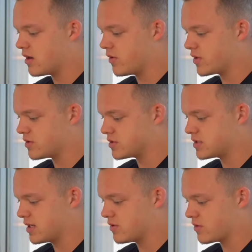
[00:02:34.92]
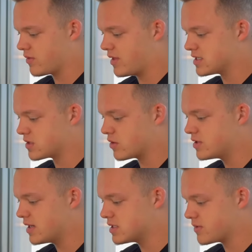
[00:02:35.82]
We can also take a look at the last 30
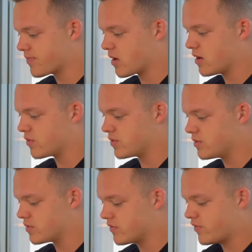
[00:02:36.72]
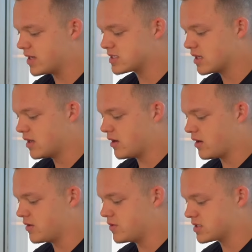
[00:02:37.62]
days really fast.
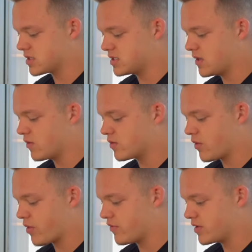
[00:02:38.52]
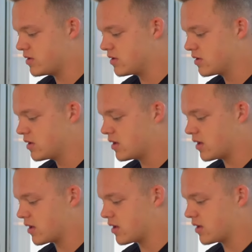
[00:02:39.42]
You guys can see the growth over here,
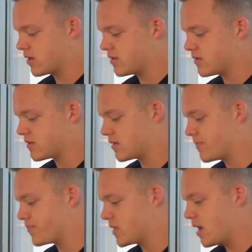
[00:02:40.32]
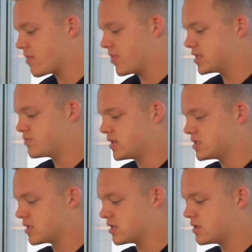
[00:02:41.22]
and yeah, that's
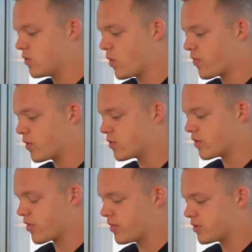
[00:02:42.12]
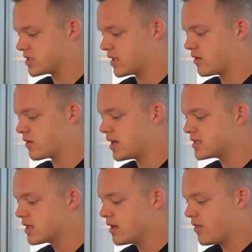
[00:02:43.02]
basically what the growth looks like. All
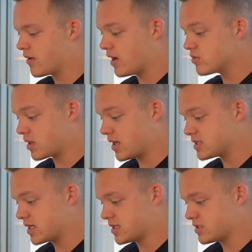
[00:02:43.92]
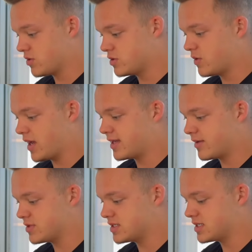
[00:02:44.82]
right, the account has, as I told you,
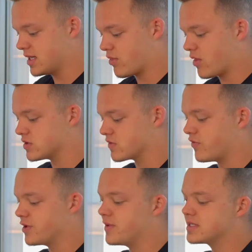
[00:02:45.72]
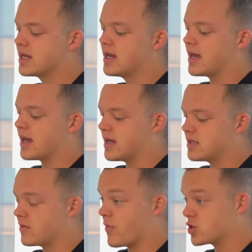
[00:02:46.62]
868,000 followers,
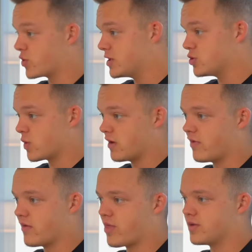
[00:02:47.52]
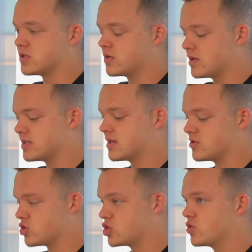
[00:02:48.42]
and the $20,000 to $25,000 that I
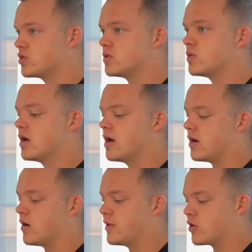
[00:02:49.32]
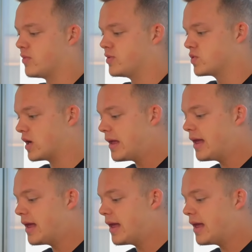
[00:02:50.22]
just showed you on my computer